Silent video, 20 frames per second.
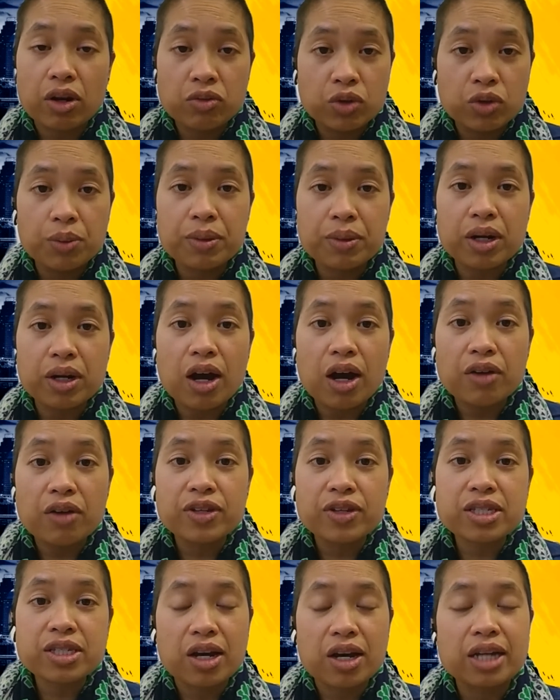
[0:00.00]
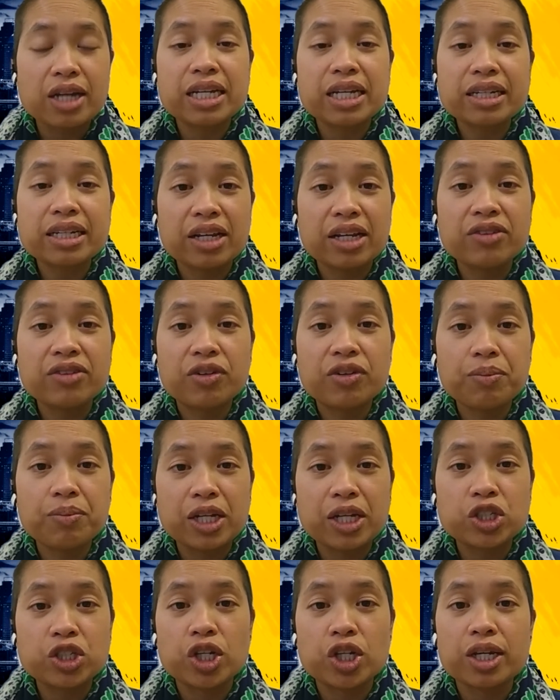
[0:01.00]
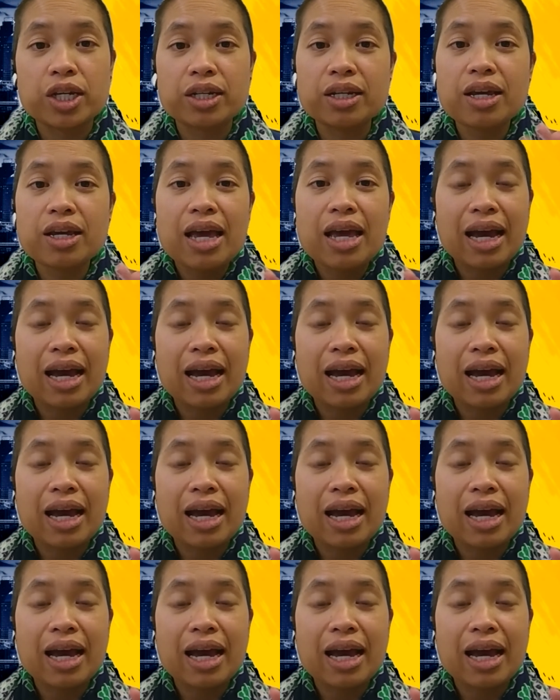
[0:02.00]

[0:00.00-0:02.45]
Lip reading: enrollment office contact information